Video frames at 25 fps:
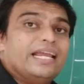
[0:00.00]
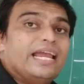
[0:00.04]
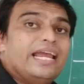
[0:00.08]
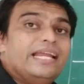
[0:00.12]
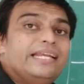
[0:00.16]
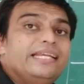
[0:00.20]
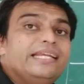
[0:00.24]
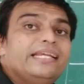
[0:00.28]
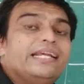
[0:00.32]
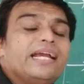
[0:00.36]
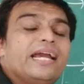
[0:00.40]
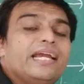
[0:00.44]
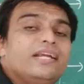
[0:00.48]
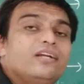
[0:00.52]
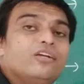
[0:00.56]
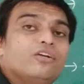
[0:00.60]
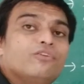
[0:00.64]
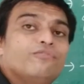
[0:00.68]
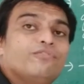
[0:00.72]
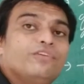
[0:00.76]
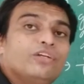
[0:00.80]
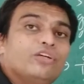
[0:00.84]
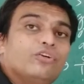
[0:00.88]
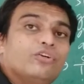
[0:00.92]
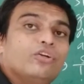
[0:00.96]
Any kind
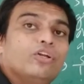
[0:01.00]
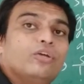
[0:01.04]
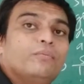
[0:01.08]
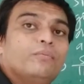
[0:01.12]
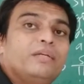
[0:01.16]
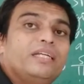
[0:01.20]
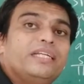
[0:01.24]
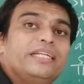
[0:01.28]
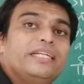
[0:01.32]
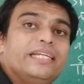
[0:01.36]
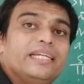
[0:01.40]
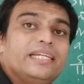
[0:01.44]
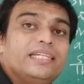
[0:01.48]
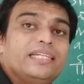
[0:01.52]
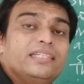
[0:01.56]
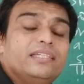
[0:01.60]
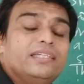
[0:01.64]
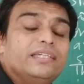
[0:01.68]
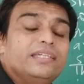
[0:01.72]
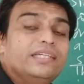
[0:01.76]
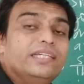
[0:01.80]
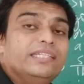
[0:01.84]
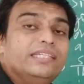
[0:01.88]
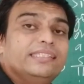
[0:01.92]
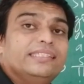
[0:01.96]
of economic
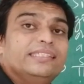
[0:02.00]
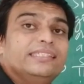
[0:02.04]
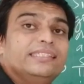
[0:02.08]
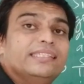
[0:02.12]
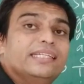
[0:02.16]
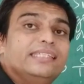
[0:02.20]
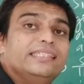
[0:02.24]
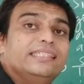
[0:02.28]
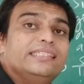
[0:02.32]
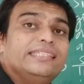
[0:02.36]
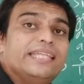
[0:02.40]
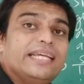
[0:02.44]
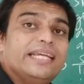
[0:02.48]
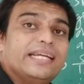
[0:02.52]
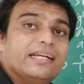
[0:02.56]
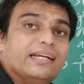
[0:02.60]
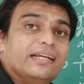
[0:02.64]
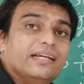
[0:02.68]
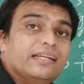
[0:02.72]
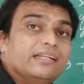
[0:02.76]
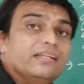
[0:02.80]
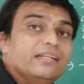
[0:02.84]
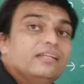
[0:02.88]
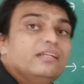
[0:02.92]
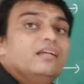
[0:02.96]
decision is
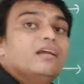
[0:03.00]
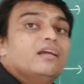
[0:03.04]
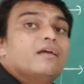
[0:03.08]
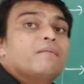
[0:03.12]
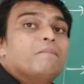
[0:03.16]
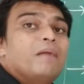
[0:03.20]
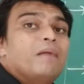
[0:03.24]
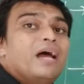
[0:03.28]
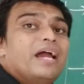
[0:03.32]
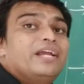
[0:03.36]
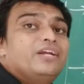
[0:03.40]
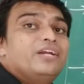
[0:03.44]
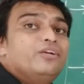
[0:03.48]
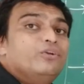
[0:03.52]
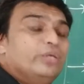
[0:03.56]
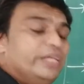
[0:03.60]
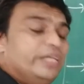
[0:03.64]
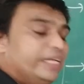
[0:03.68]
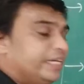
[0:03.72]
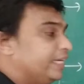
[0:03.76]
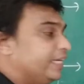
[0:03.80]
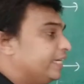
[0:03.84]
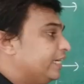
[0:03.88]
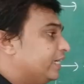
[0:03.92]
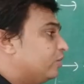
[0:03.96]
taken by
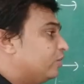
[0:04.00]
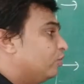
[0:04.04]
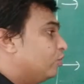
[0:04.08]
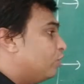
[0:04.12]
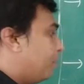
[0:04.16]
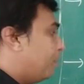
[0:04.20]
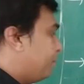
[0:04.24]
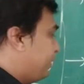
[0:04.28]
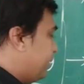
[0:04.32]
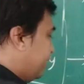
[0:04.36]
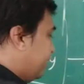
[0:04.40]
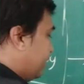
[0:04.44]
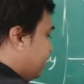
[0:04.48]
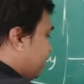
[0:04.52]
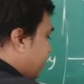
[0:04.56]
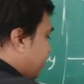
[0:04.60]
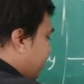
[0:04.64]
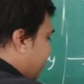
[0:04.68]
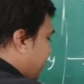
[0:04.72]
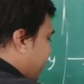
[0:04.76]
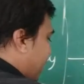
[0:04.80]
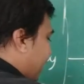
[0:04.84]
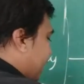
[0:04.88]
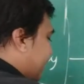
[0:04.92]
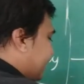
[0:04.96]
doing
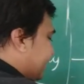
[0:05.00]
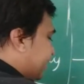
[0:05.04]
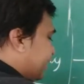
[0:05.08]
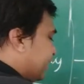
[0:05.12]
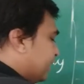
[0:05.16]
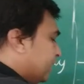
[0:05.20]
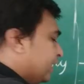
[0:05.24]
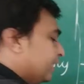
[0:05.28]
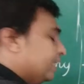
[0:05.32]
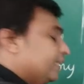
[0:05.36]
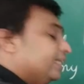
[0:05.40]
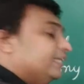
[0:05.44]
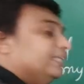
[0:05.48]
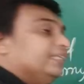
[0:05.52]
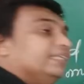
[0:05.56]
economic planning in